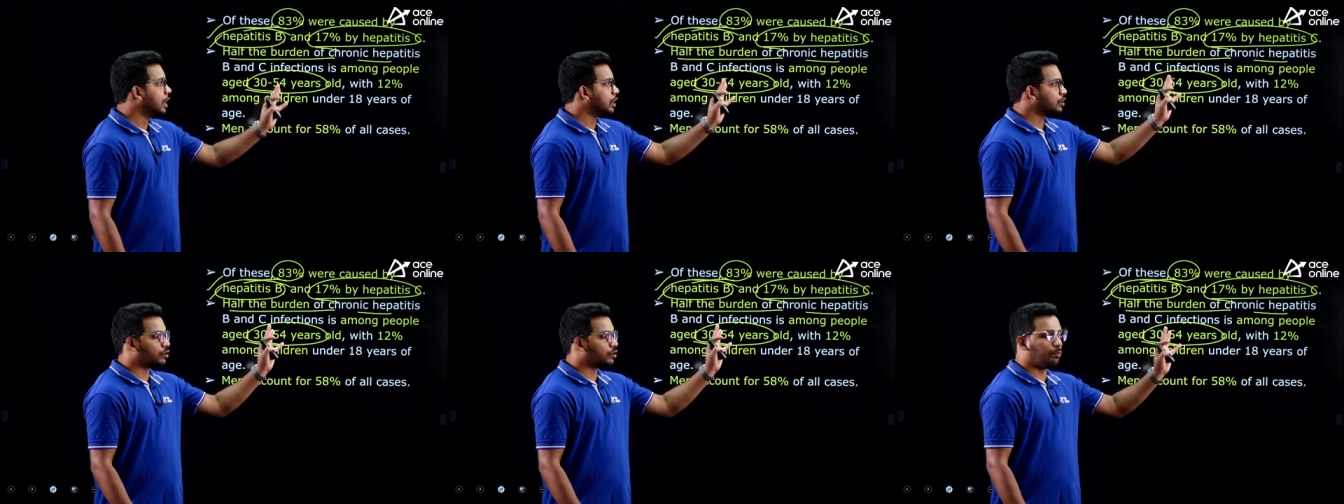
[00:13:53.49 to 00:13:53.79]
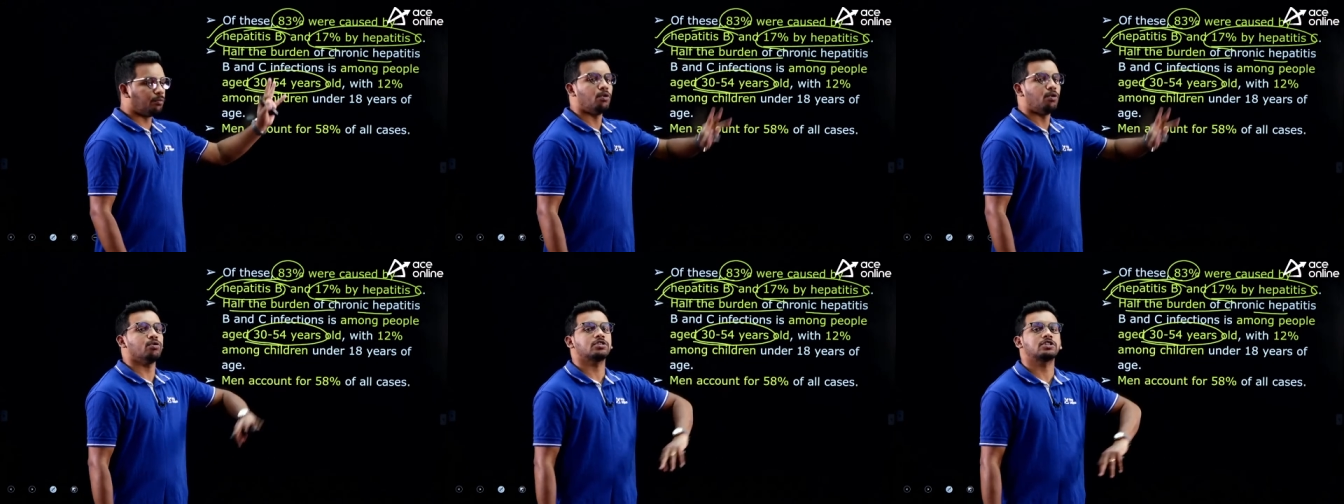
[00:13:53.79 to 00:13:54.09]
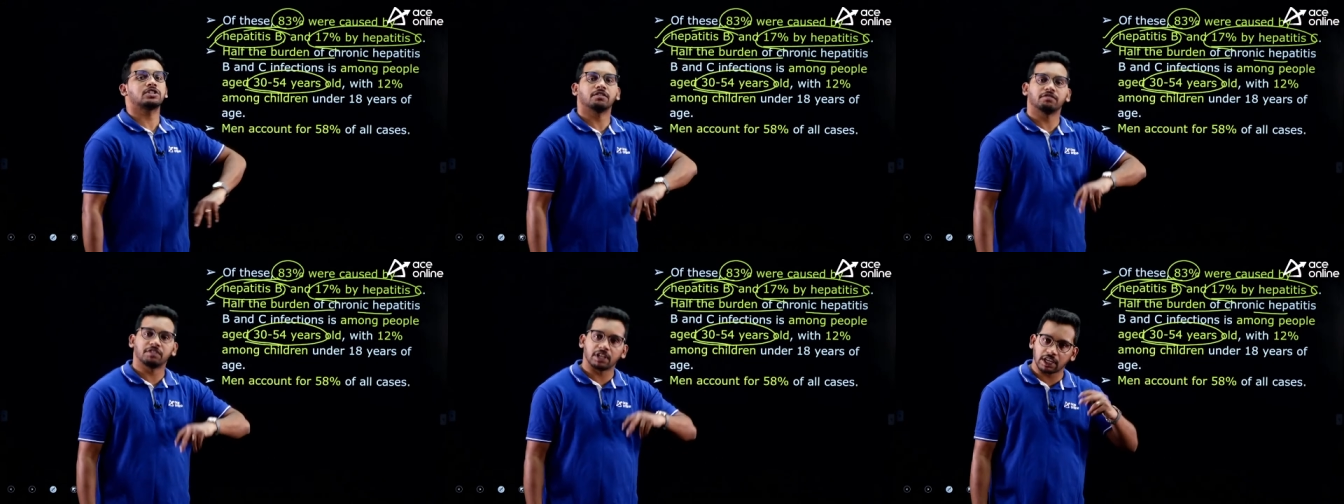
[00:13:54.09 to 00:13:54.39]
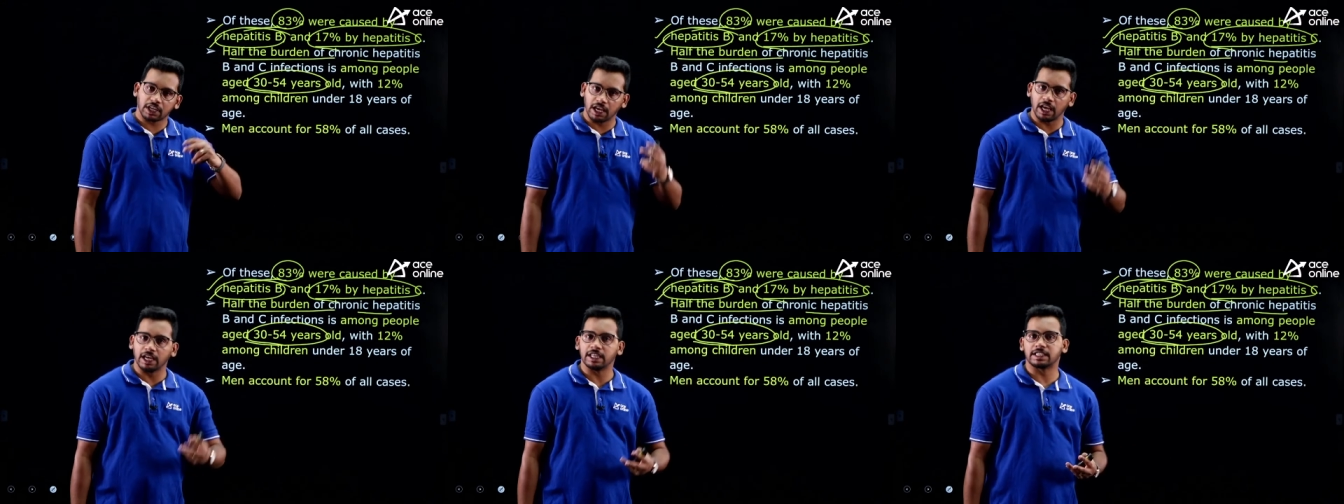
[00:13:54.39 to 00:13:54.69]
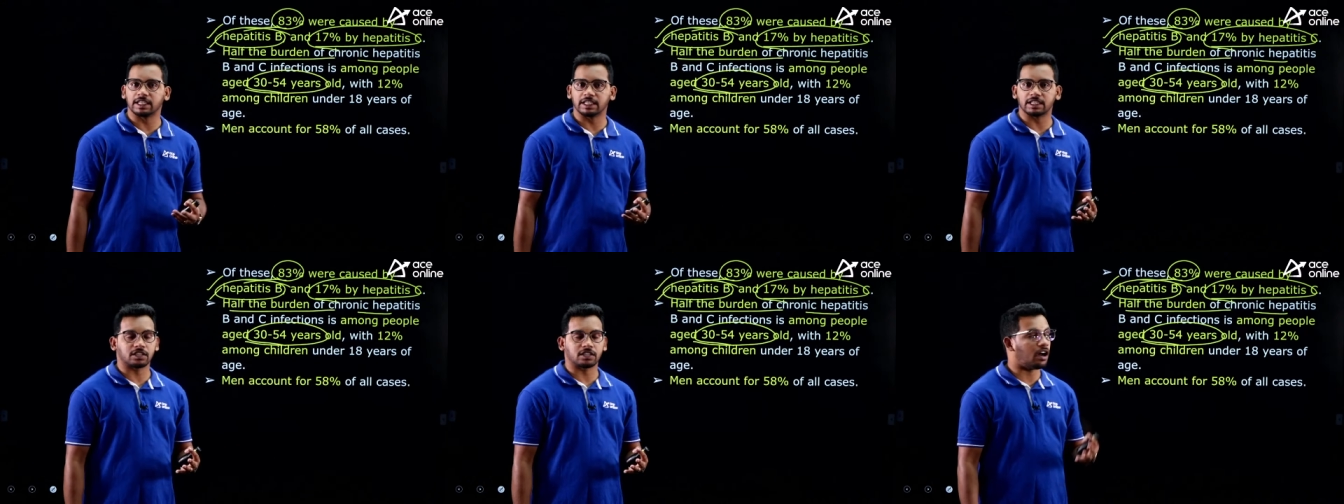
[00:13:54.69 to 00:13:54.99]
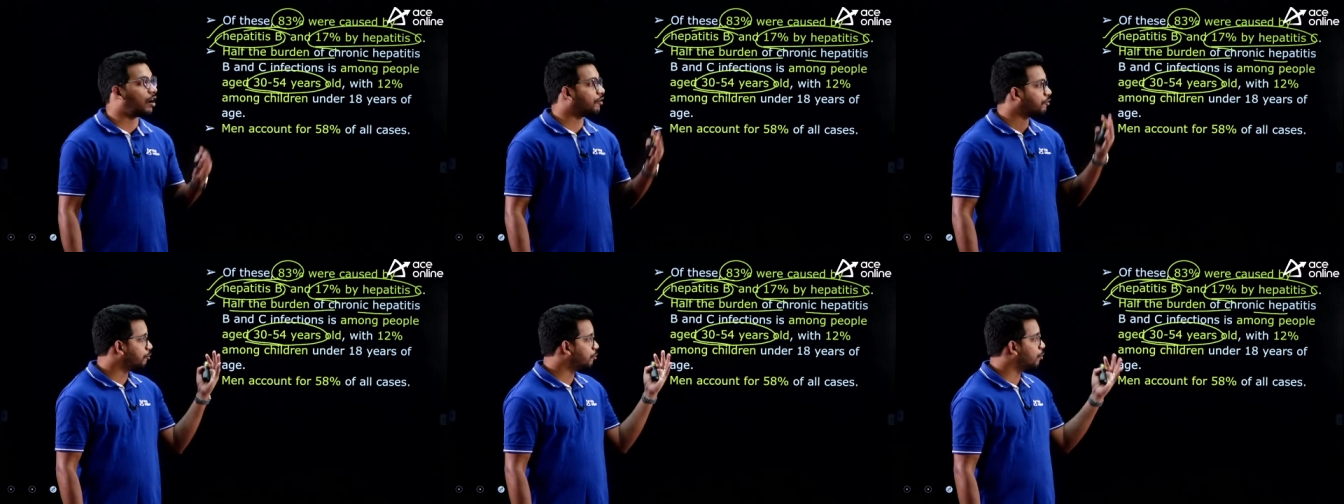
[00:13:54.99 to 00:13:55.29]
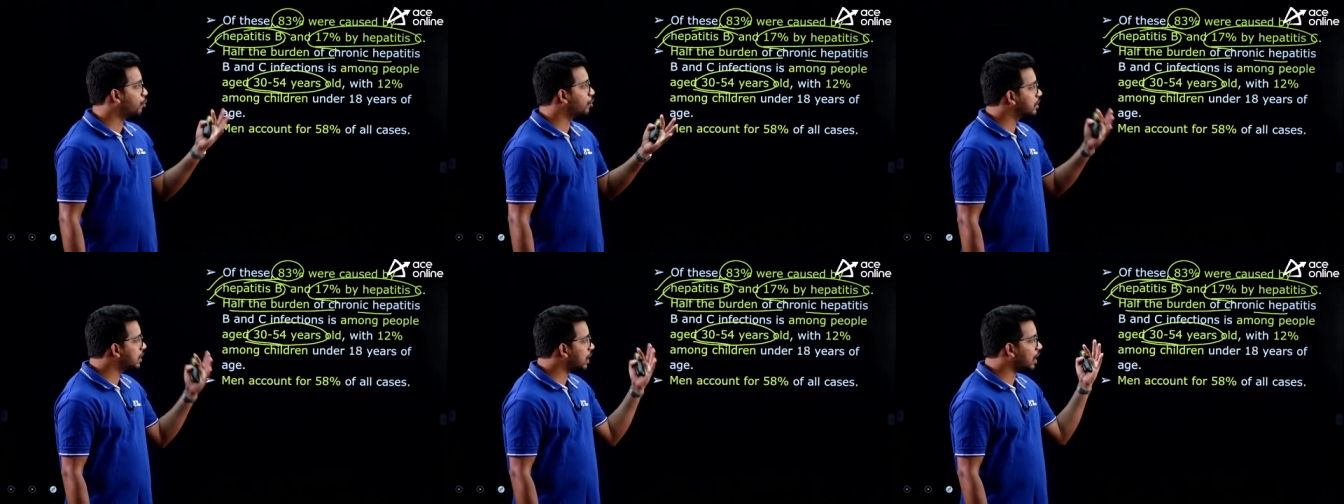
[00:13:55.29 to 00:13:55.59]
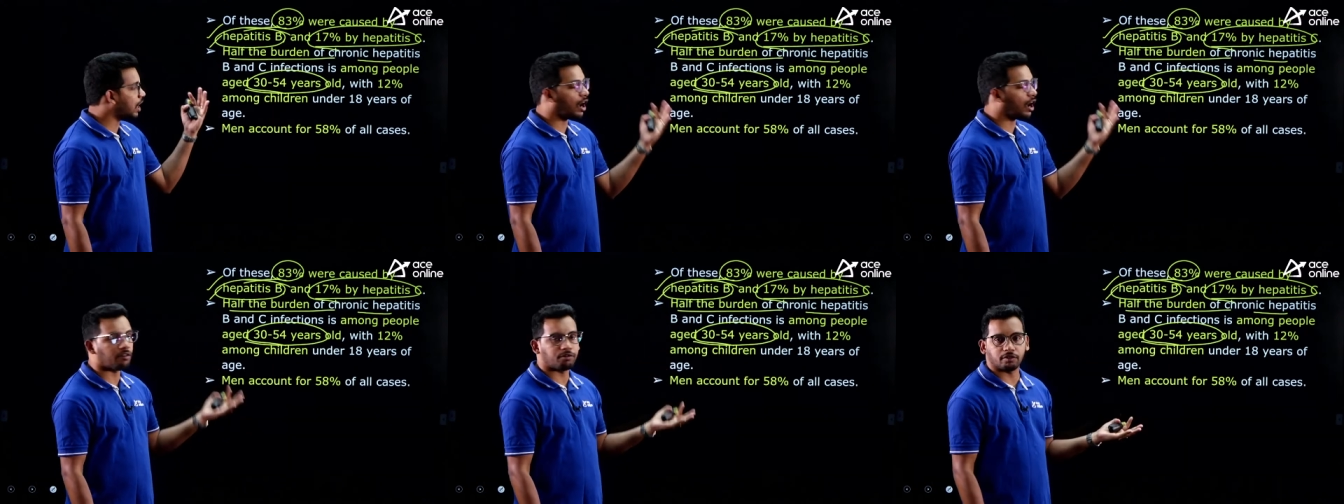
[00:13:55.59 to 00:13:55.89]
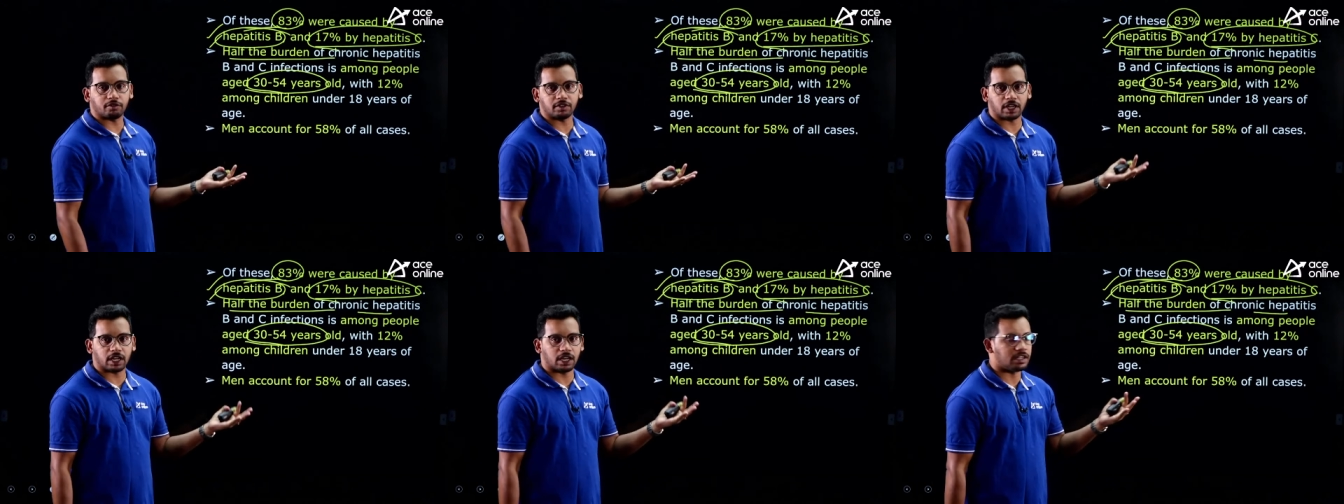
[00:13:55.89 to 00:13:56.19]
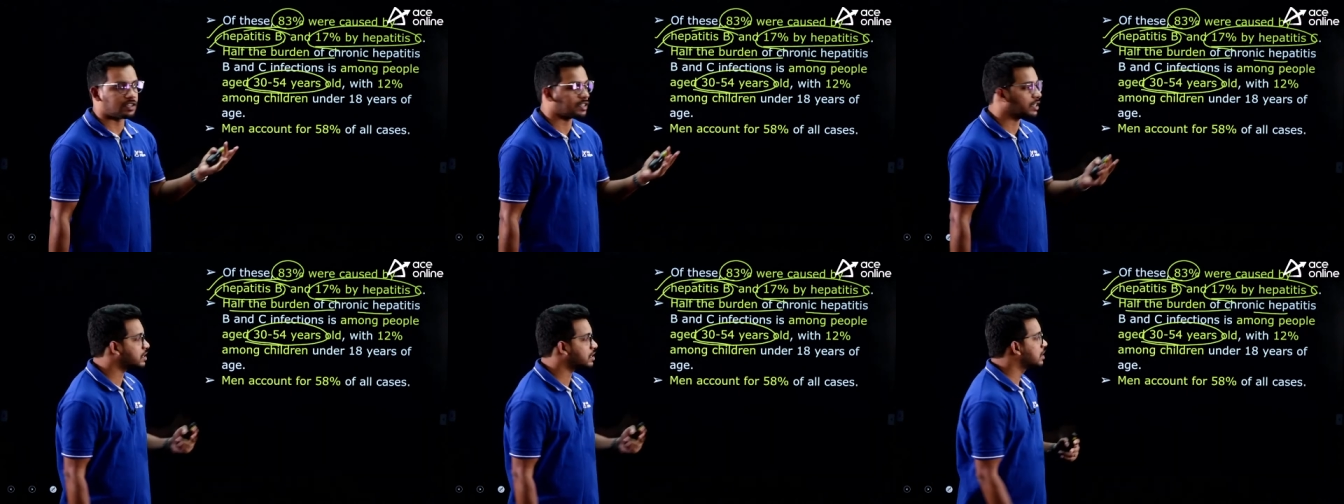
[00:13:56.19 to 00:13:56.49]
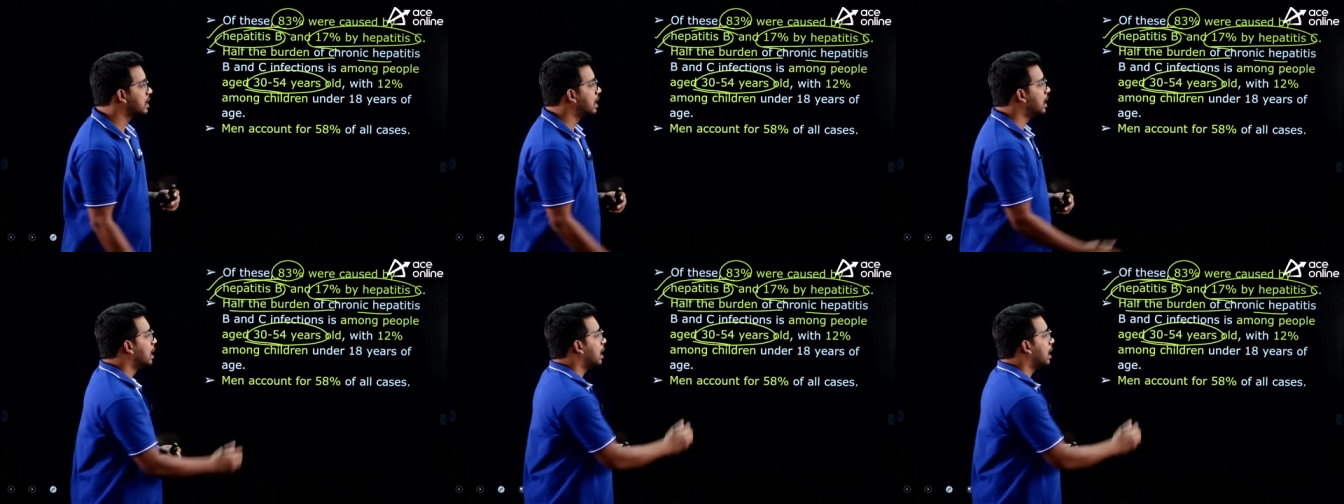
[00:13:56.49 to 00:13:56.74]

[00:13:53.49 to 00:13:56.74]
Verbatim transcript: So, most of the cases half more than half of the cases